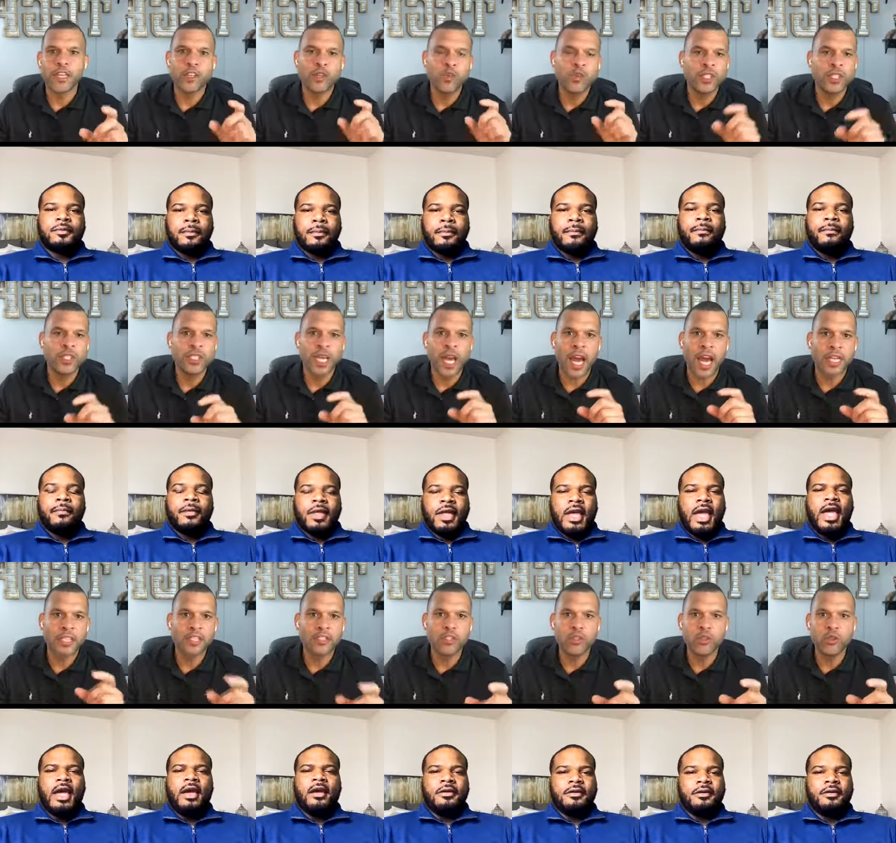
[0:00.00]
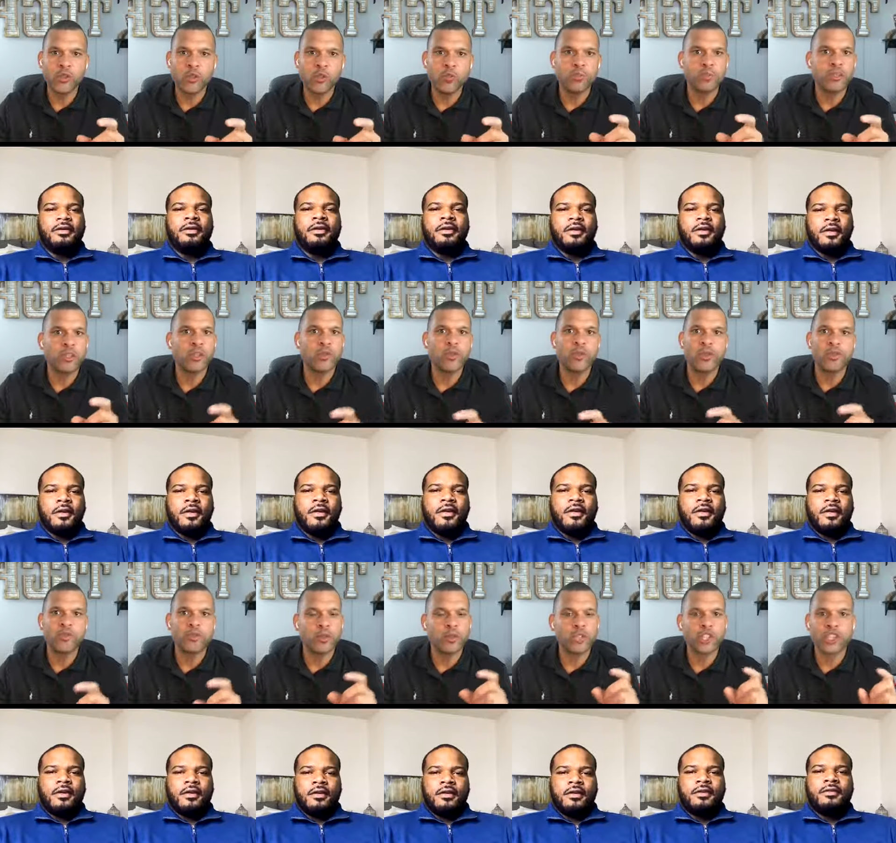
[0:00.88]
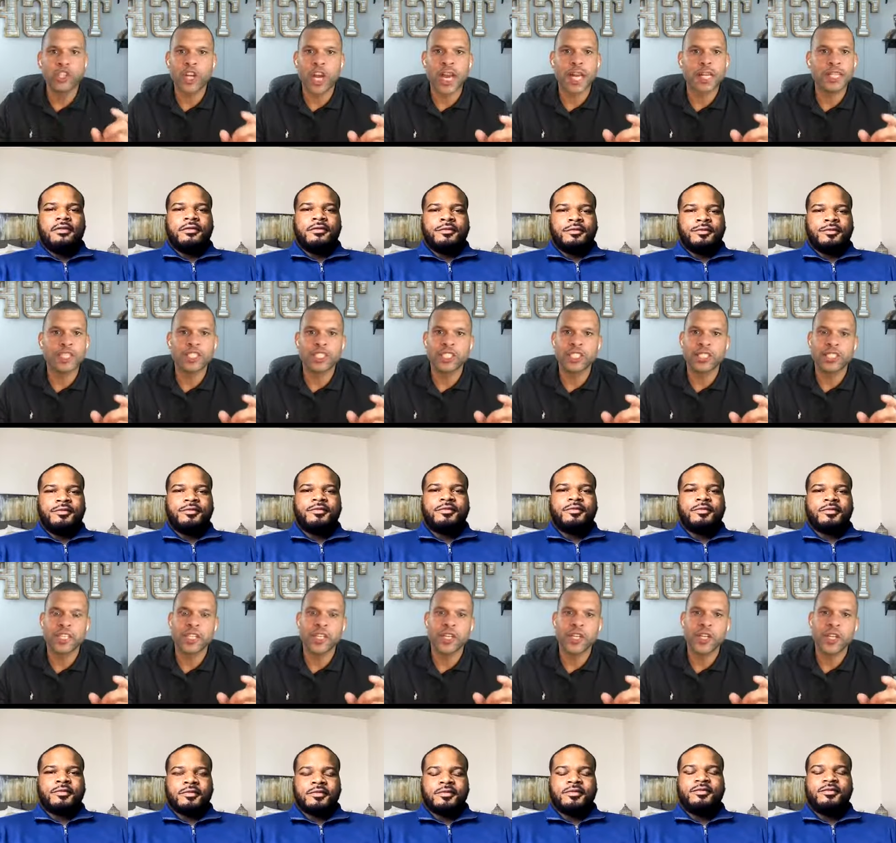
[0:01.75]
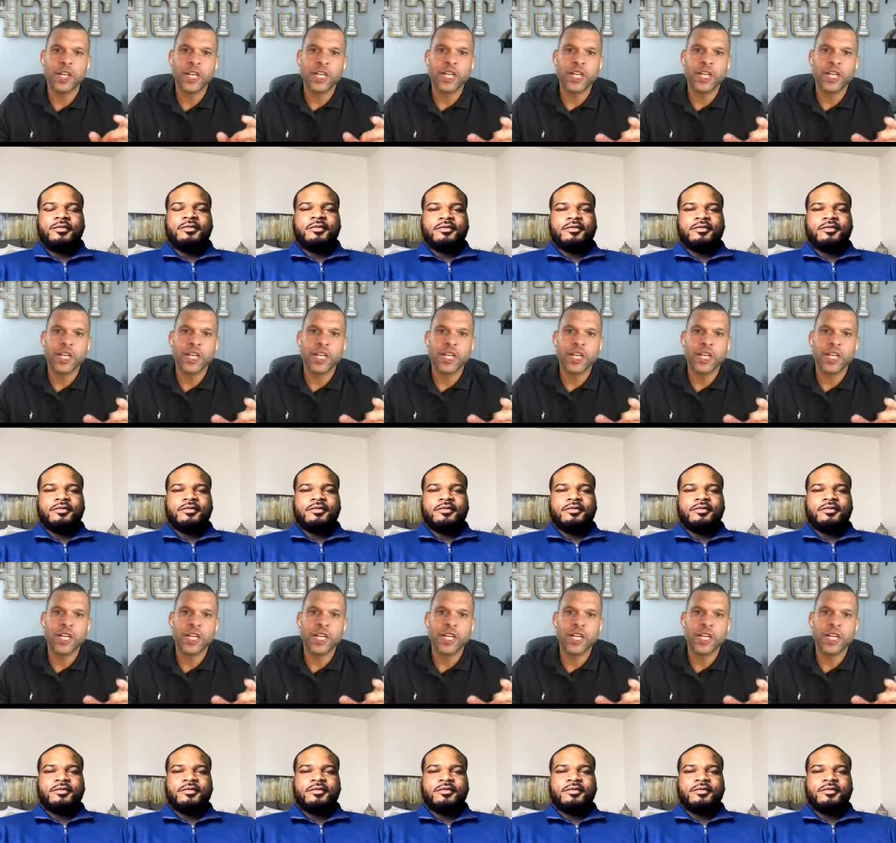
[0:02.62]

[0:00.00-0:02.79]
Speaker 1: You just got two beautiful strategies here